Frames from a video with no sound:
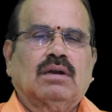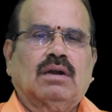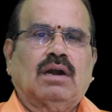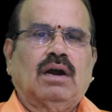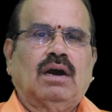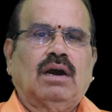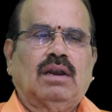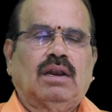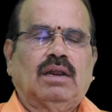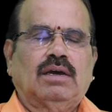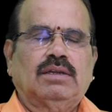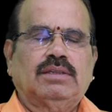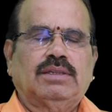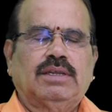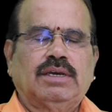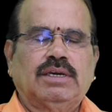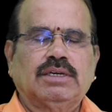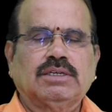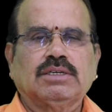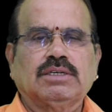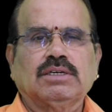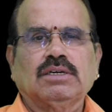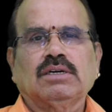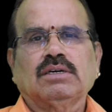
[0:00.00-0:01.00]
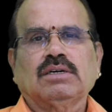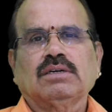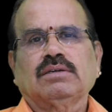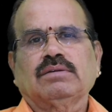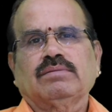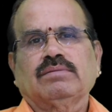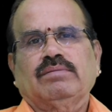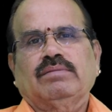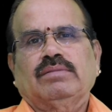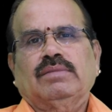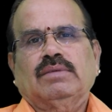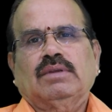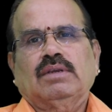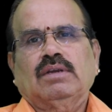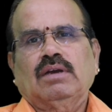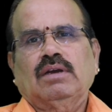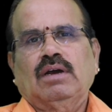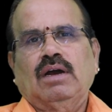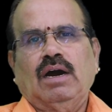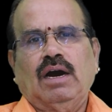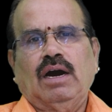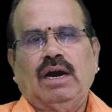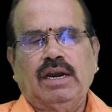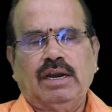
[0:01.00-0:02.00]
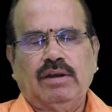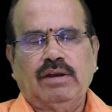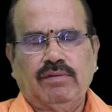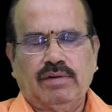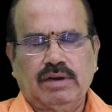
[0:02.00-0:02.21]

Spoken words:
Kala, Desha and